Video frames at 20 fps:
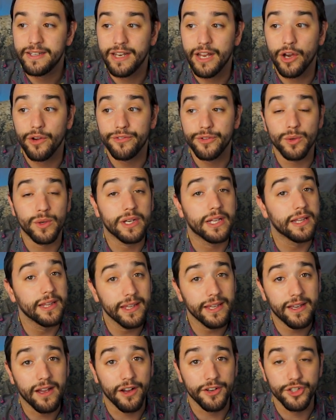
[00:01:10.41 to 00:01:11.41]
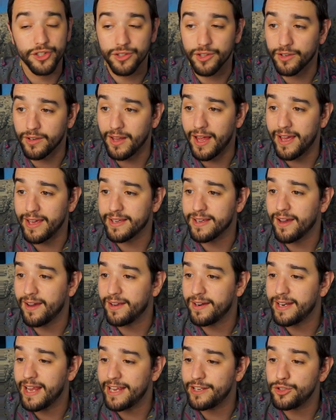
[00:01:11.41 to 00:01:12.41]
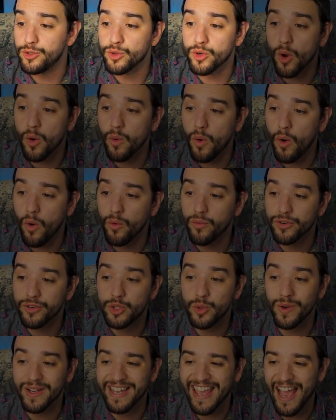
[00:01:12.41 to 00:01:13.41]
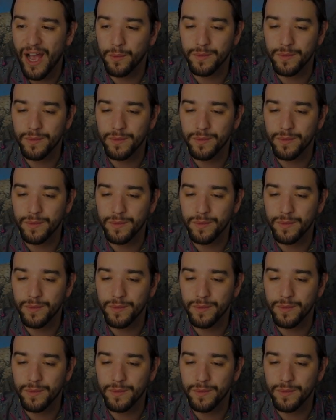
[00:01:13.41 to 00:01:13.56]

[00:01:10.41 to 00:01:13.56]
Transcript: Now, if you click on your little icon and you go over to account